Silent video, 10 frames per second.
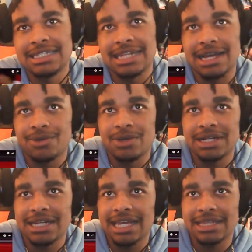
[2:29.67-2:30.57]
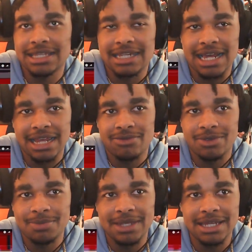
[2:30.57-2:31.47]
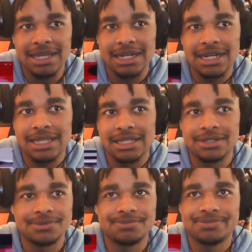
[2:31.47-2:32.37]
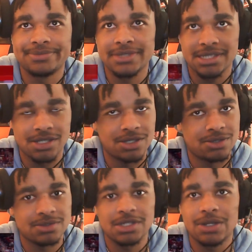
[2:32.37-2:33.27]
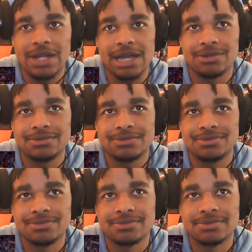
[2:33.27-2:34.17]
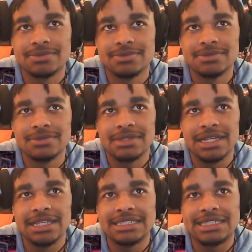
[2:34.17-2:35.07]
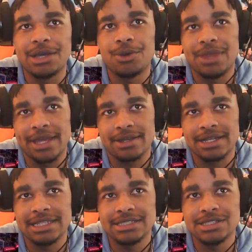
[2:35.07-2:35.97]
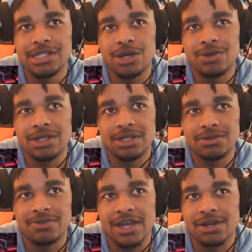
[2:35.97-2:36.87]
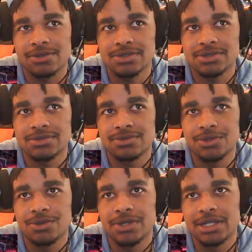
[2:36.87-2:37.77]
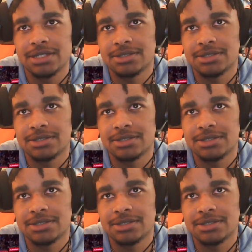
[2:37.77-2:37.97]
Not won a dang thing. Not MVP, not a nothing. So slow down. At least go there. At least go to the finals.